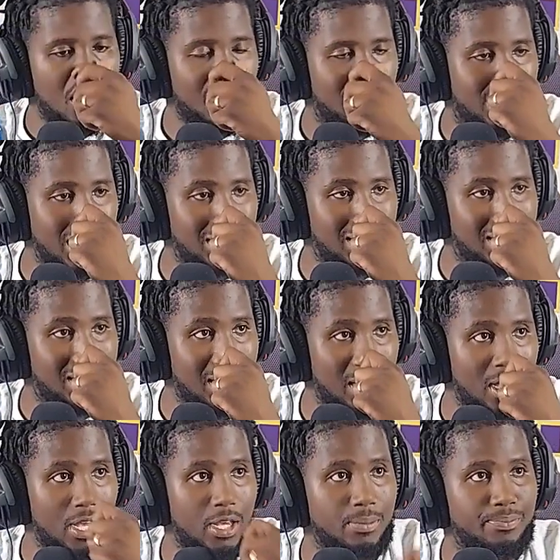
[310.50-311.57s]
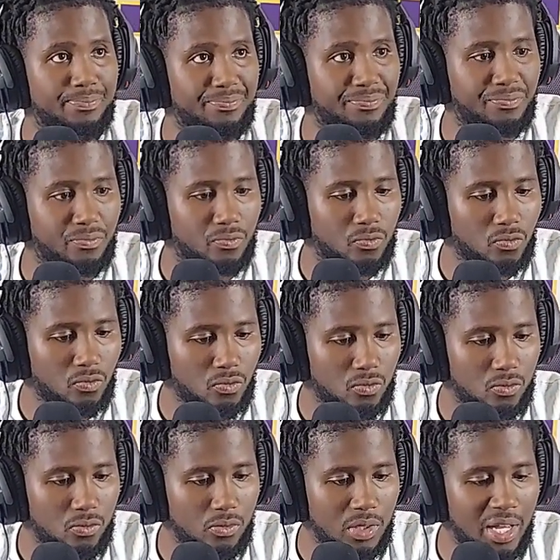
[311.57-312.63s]
just
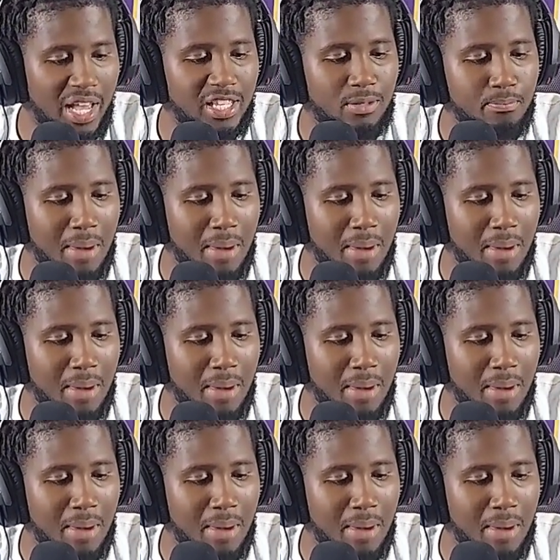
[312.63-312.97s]
his